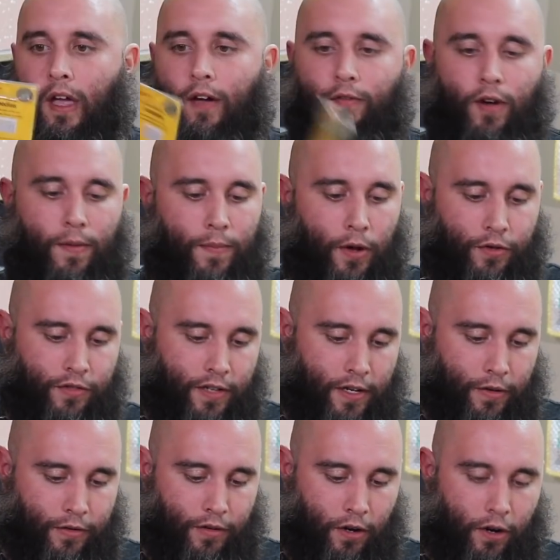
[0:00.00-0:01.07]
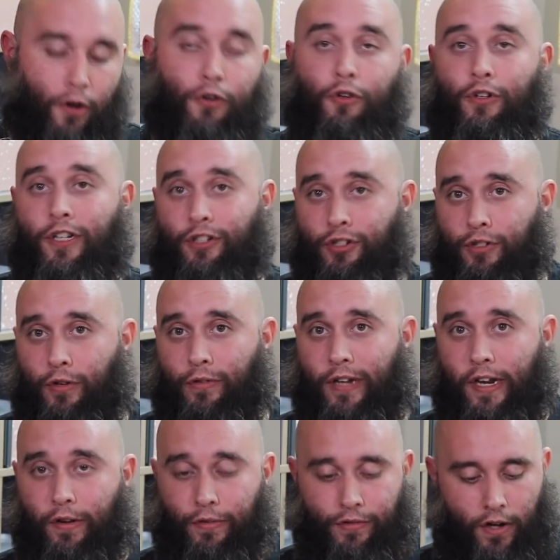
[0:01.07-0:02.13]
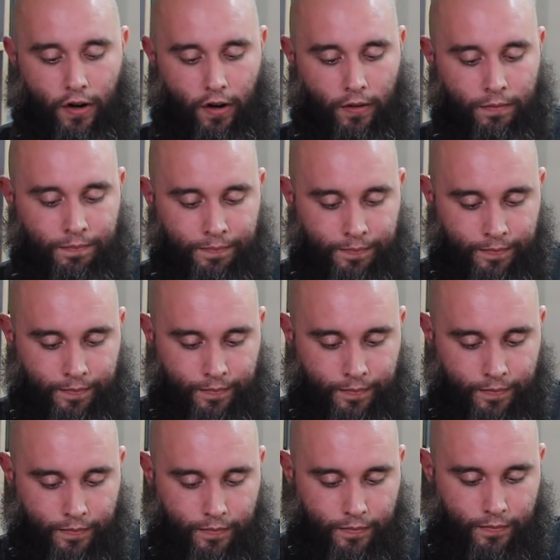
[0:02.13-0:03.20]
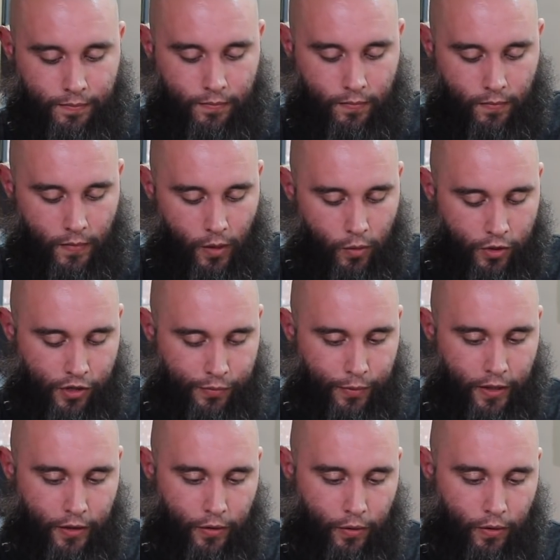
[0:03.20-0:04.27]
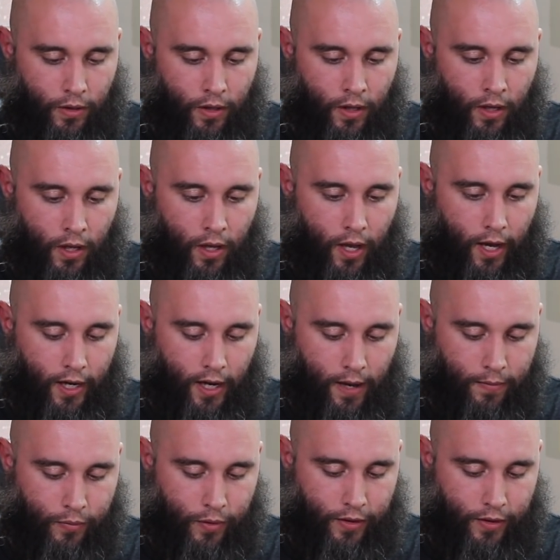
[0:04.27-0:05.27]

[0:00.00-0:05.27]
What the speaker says: of what most needles are, or traditional needles are, which is pretty cool. It comes